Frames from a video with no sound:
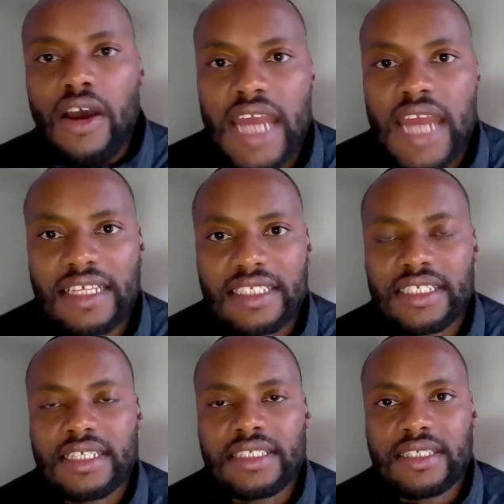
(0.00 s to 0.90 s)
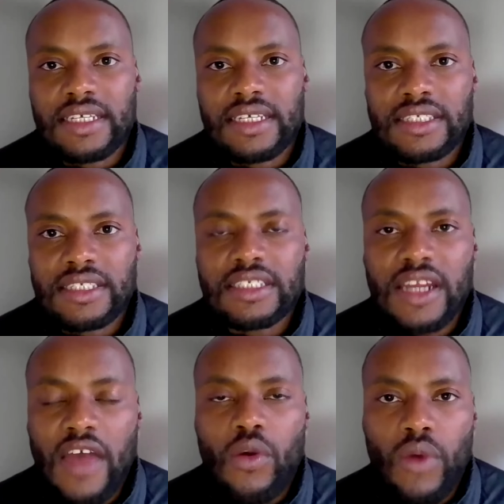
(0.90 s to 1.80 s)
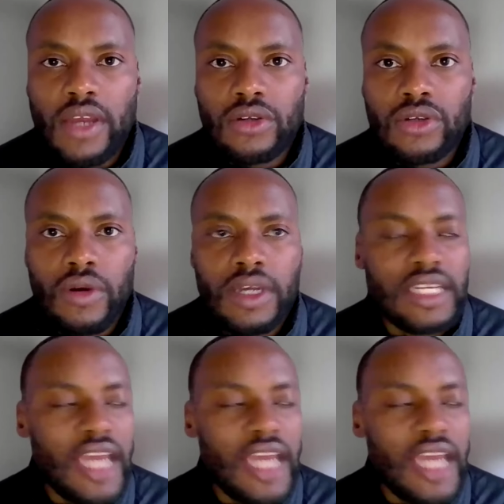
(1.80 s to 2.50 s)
analysis is is another way to do it,